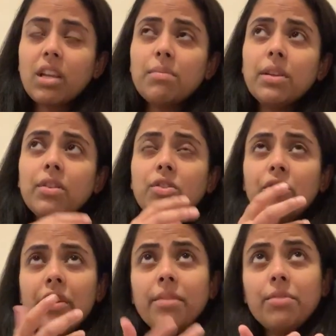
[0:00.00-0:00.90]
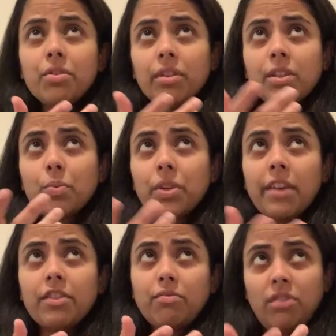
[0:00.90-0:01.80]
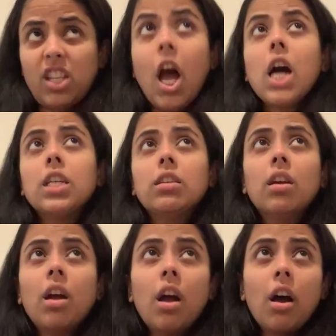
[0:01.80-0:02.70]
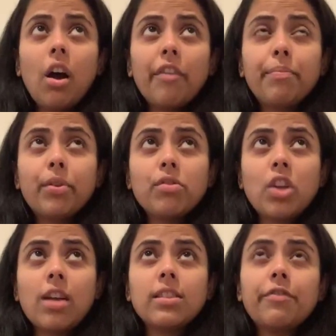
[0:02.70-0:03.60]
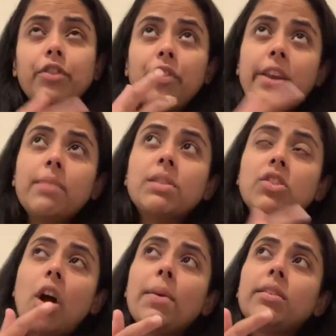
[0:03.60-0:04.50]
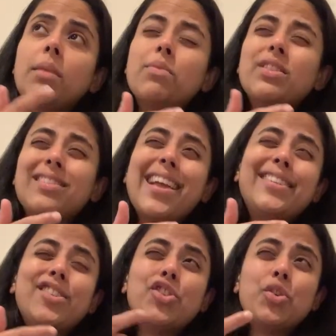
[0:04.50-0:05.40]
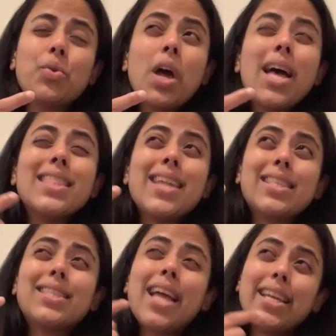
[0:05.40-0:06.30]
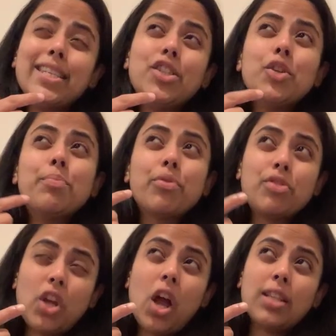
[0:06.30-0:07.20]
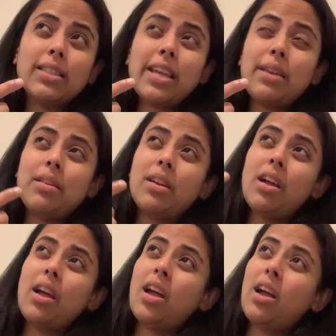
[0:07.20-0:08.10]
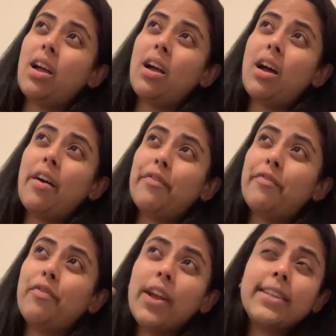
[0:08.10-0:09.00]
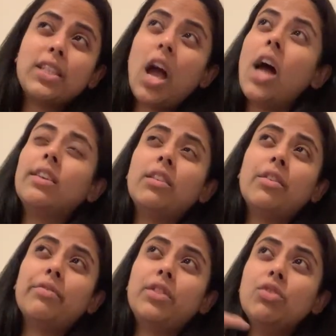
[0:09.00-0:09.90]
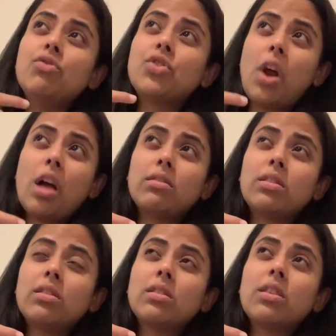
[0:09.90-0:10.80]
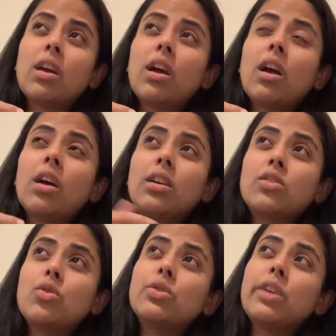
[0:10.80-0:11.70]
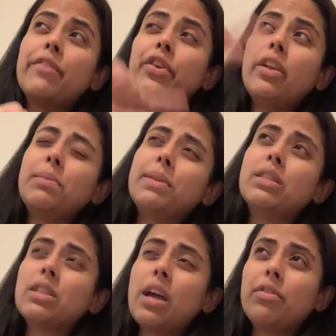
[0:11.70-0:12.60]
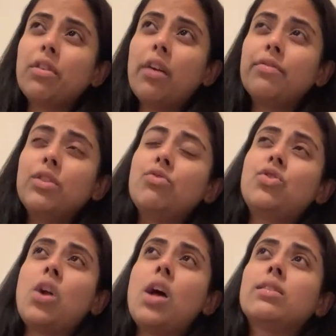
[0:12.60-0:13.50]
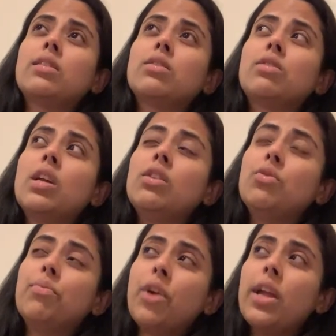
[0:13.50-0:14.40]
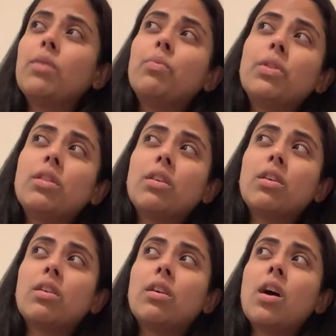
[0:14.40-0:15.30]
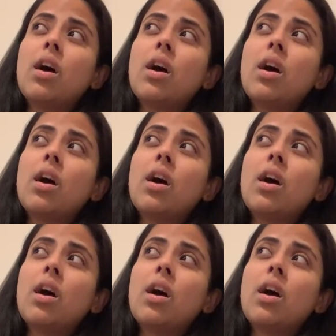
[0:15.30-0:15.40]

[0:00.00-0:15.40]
because uranium nucleus would have a ton of protons. If uranium's atomic number is 92, that's 92 protons and a frick ton of neutrons, because those heavier elements have a lot of neutrons. So then you break it with a